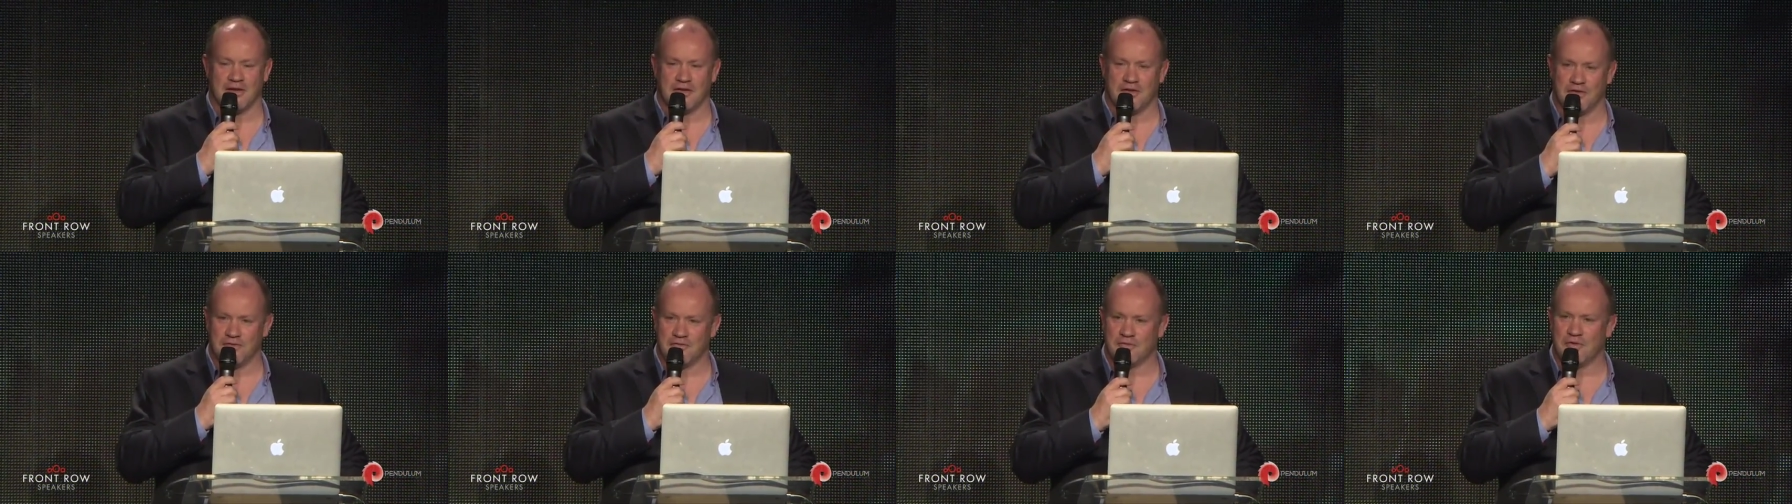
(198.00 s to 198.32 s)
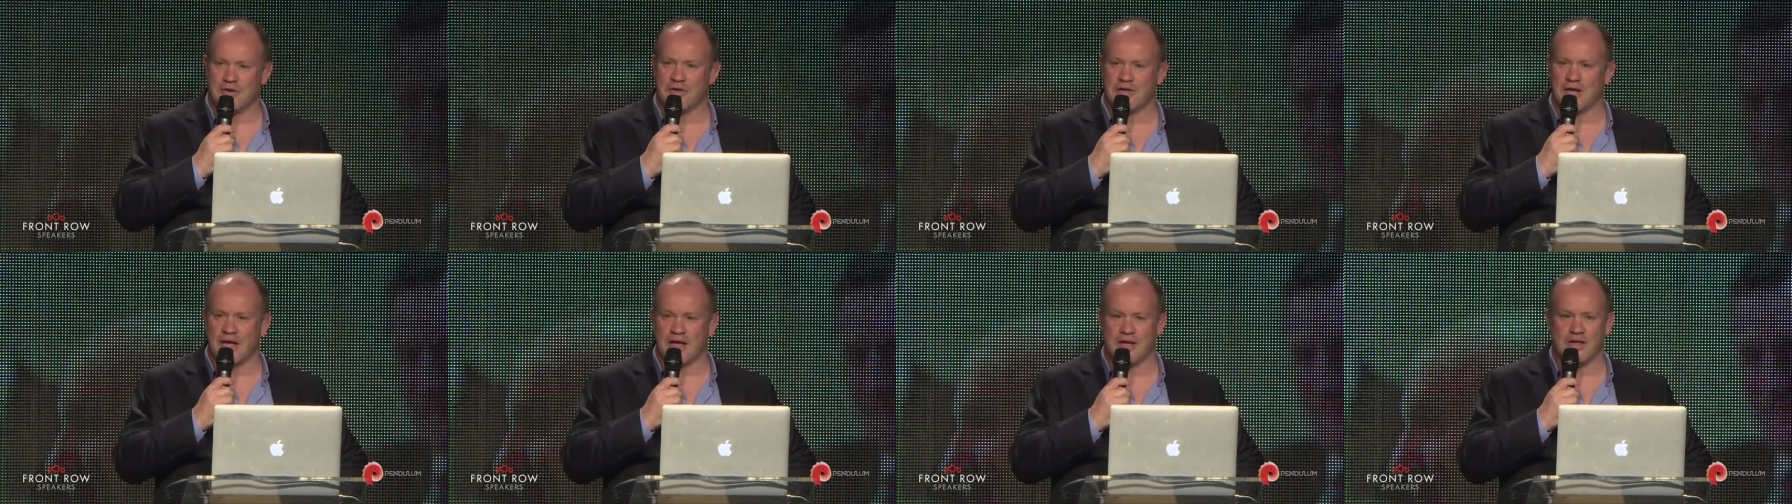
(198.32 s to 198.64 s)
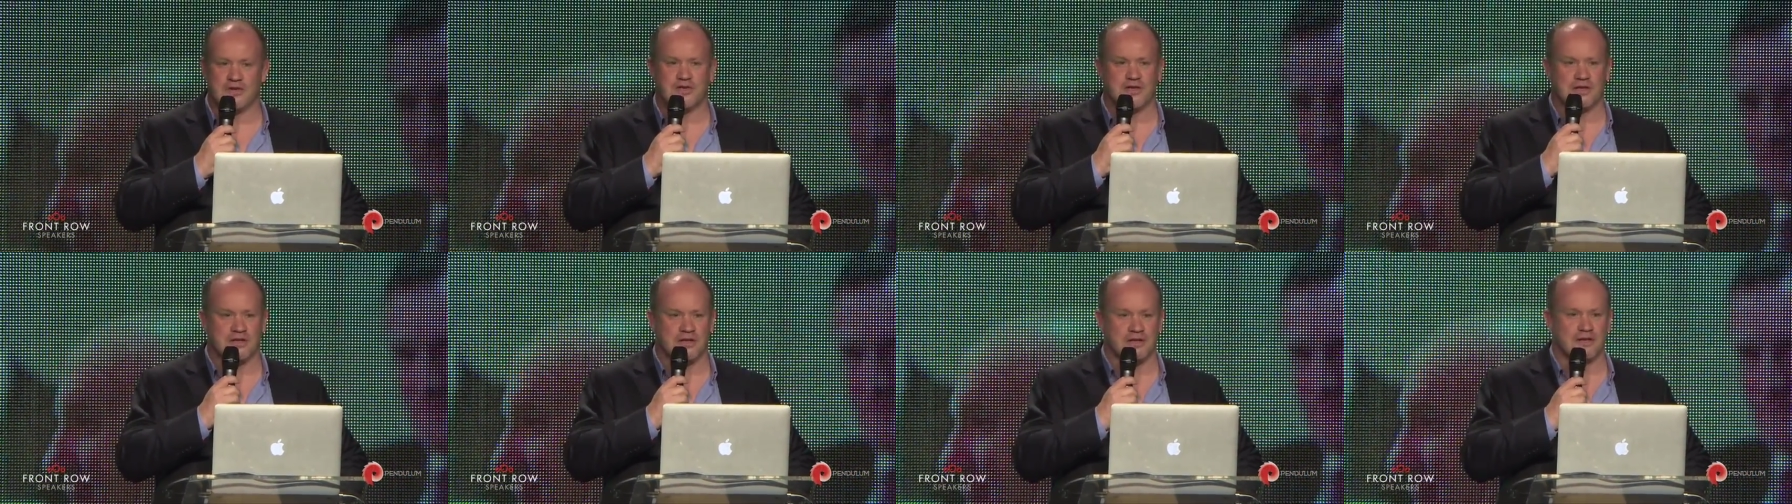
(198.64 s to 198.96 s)
you've one
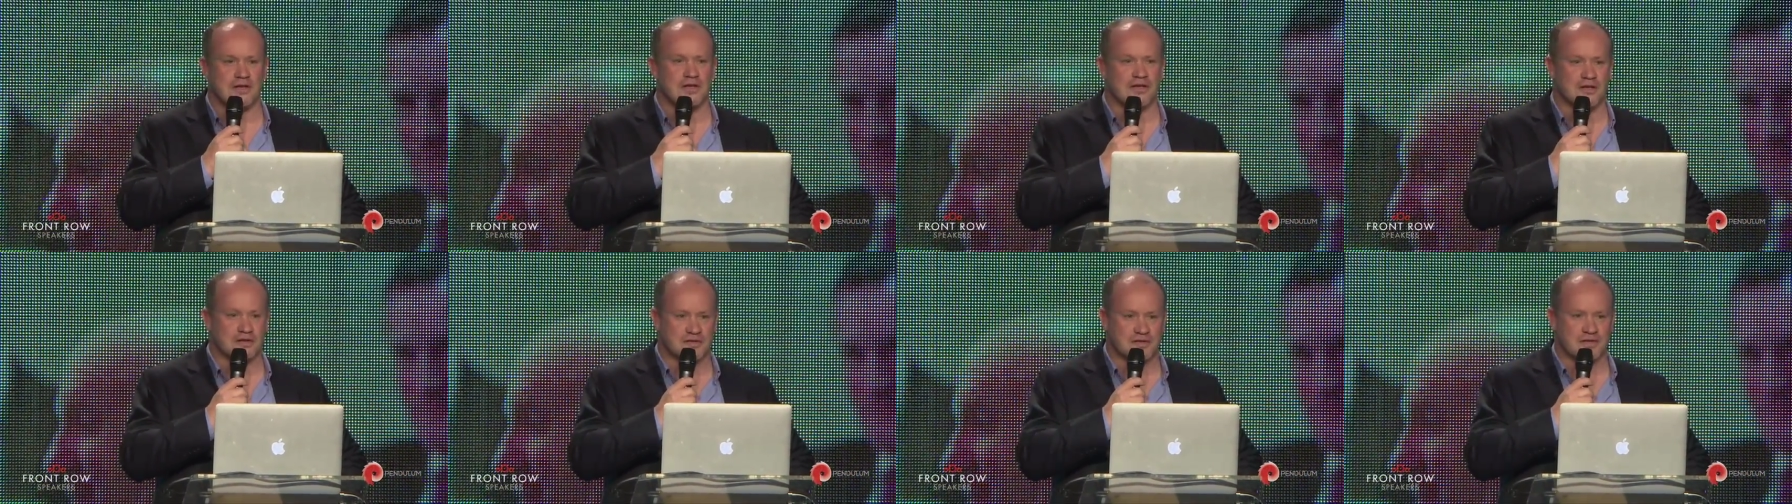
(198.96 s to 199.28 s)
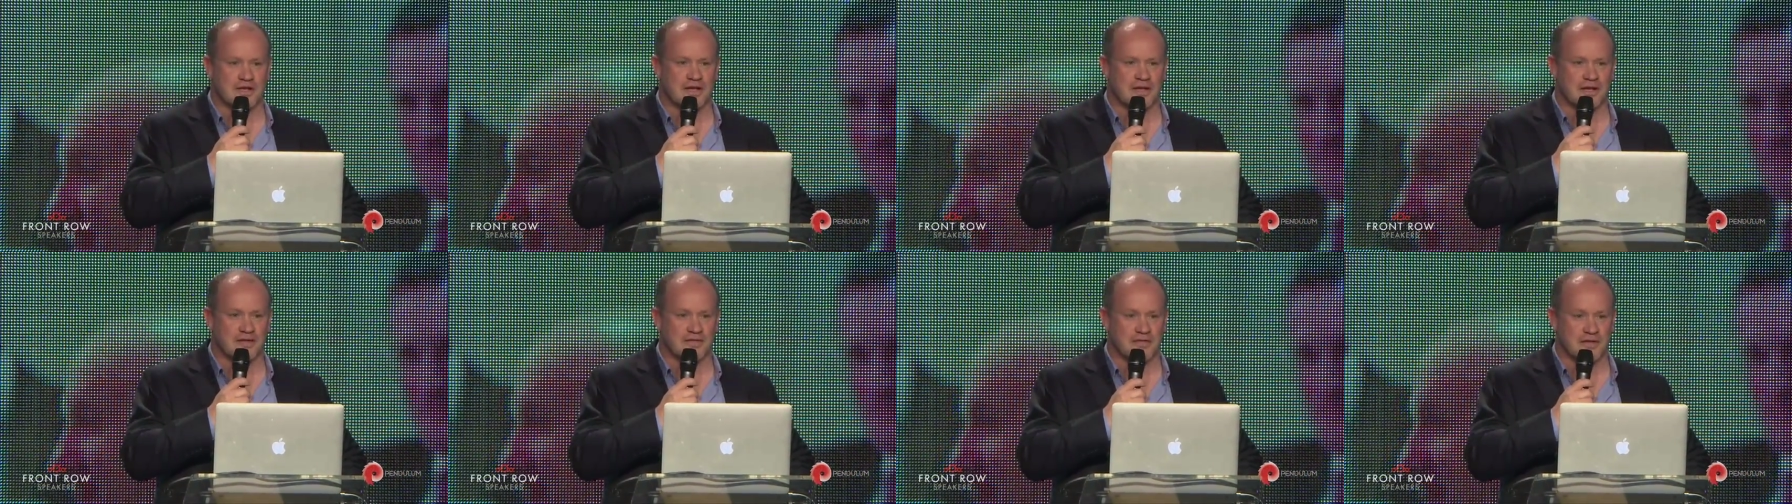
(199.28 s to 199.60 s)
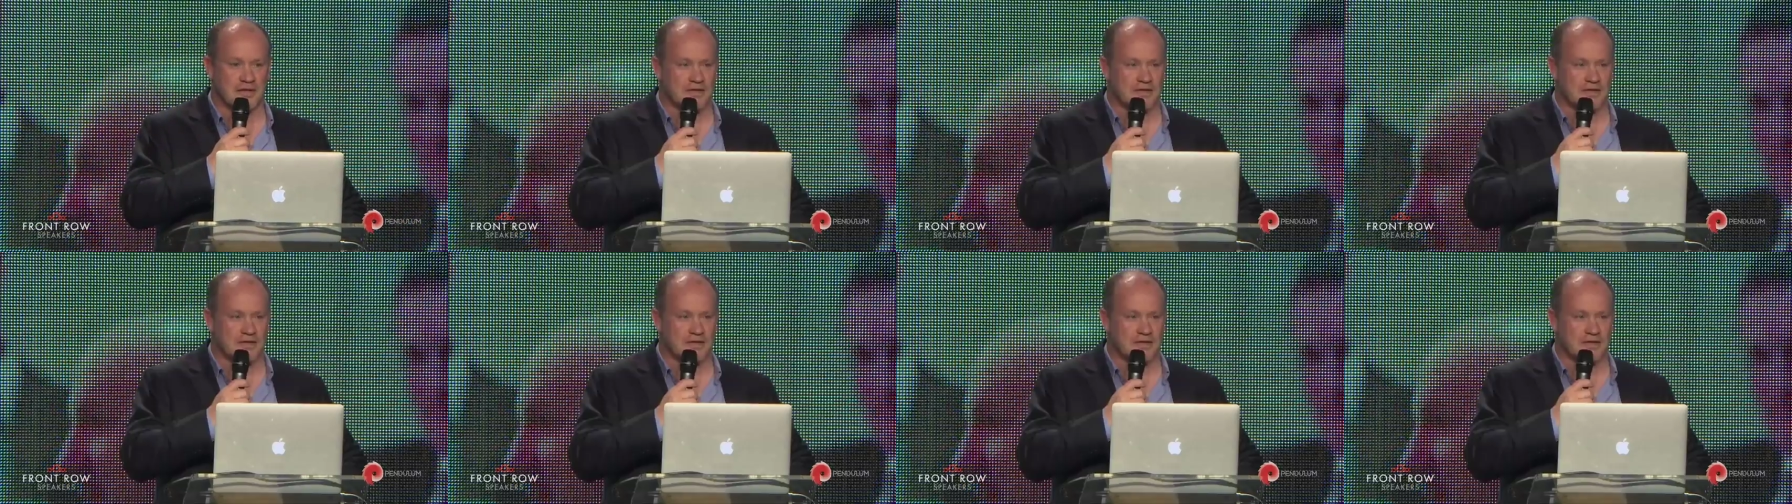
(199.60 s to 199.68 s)
allergy that he doesn't have.